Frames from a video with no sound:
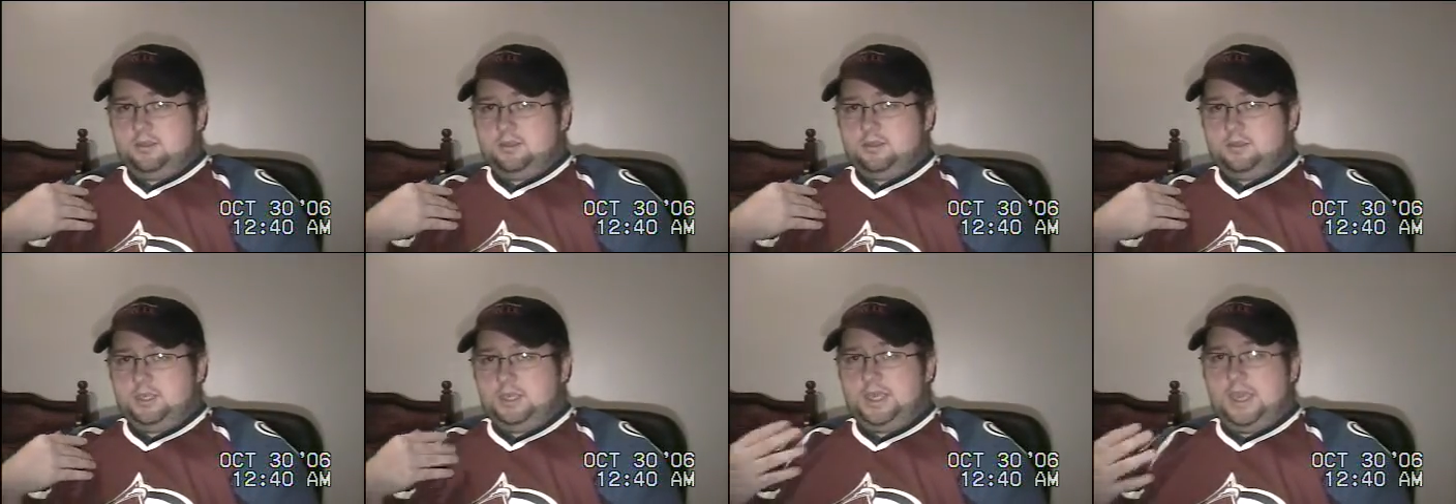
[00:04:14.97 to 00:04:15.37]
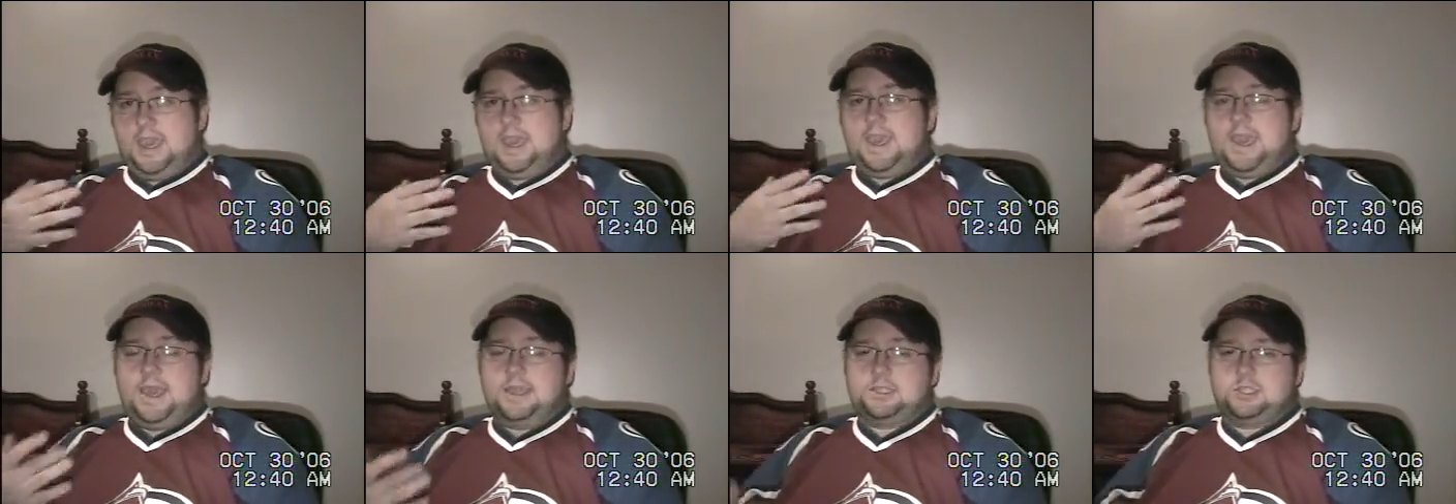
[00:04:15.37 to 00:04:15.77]
EA
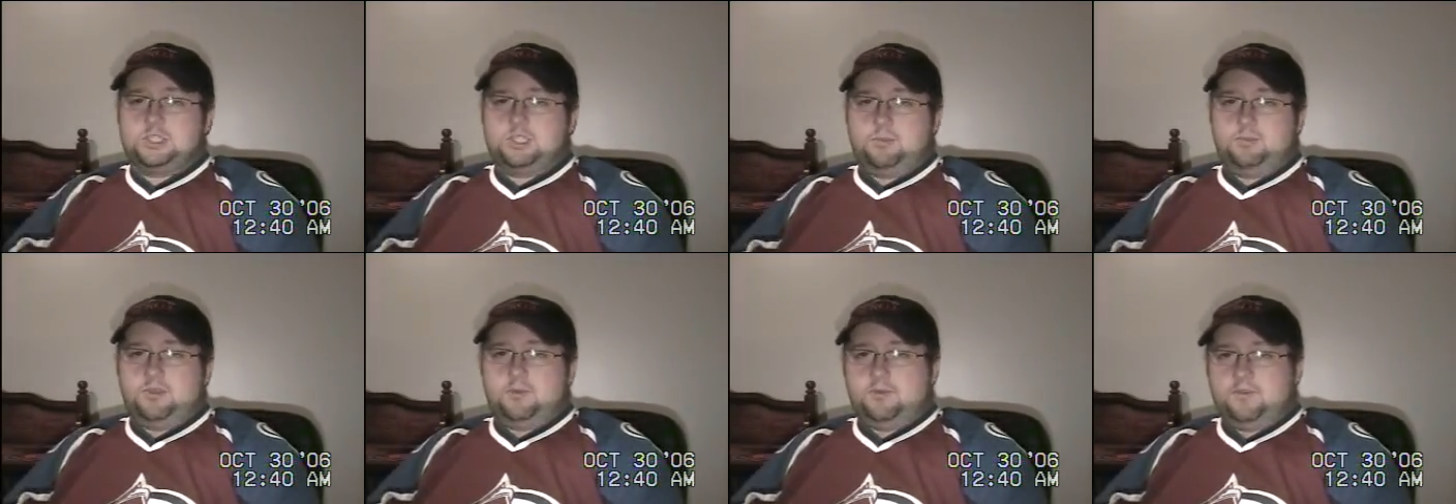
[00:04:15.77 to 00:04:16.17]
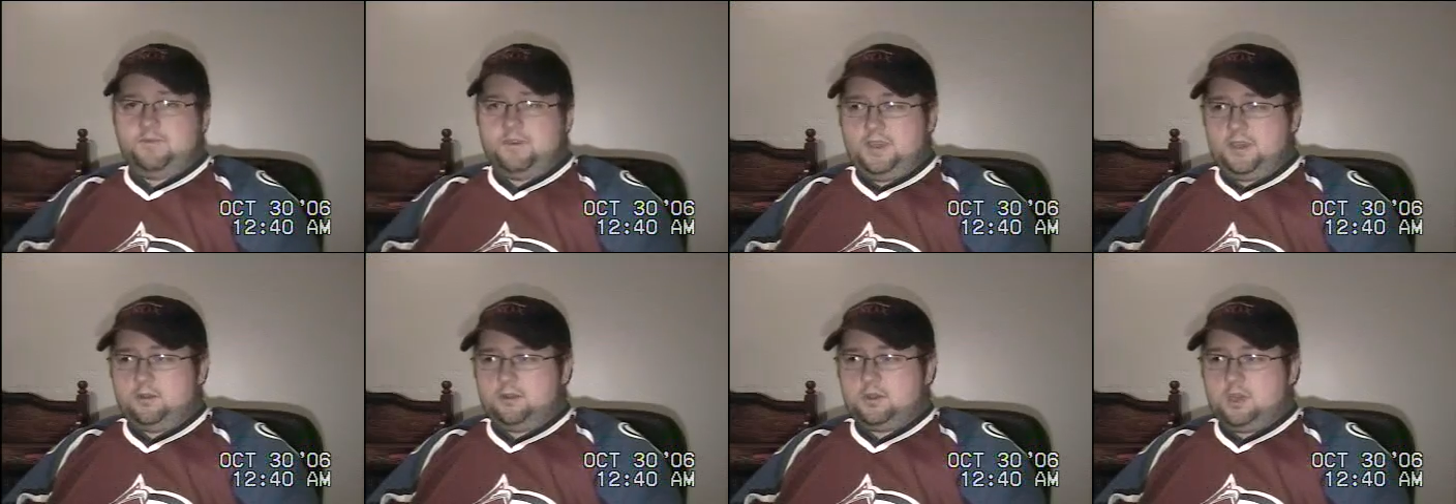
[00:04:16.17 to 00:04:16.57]
hadn't shipped them a
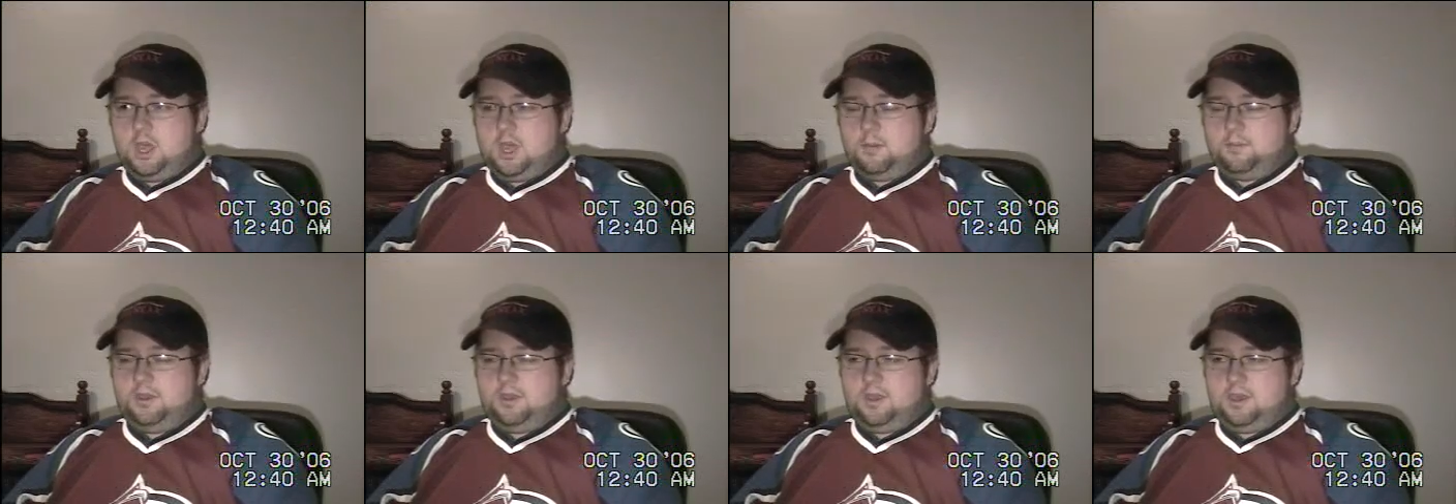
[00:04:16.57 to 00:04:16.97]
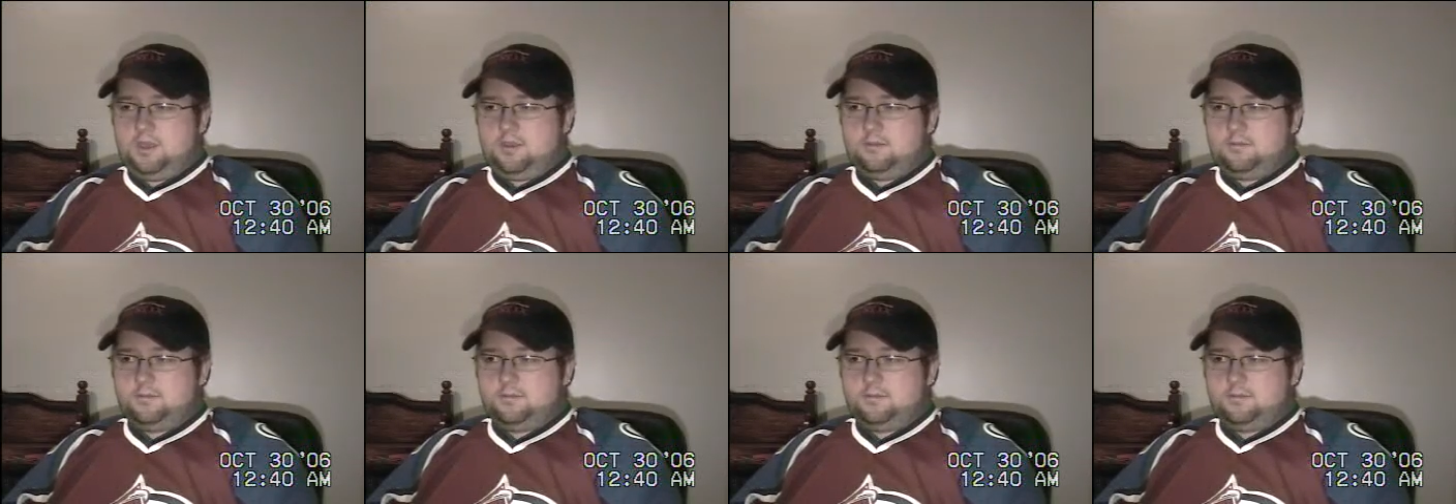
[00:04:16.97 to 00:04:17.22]
final copy yet.